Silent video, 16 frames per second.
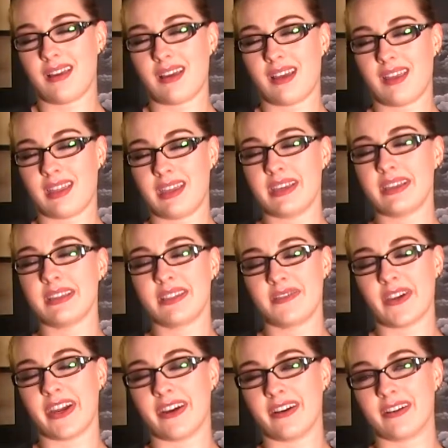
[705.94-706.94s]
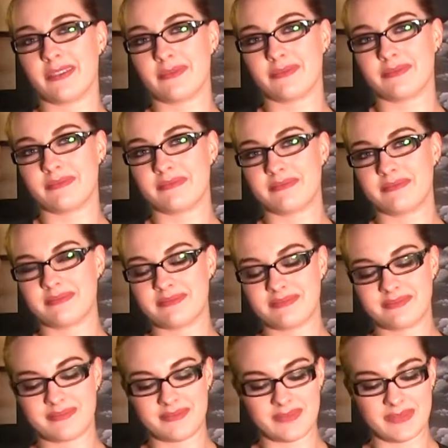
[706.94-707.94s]
I think it's fair.
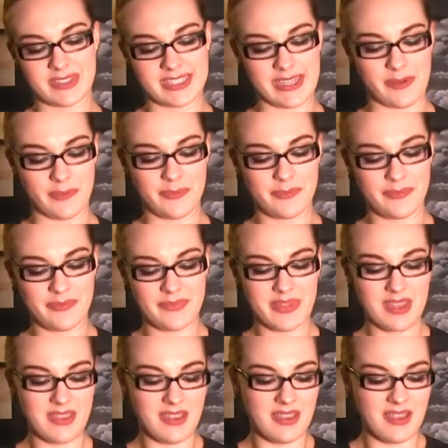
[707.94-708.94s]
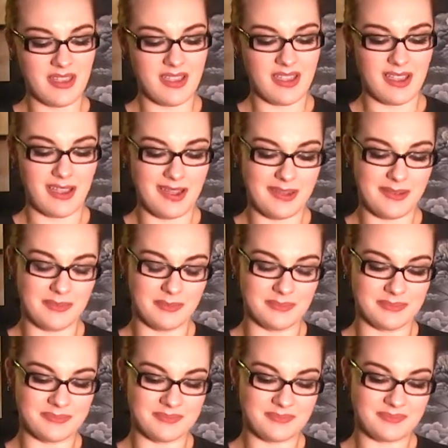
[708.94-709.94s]
So, some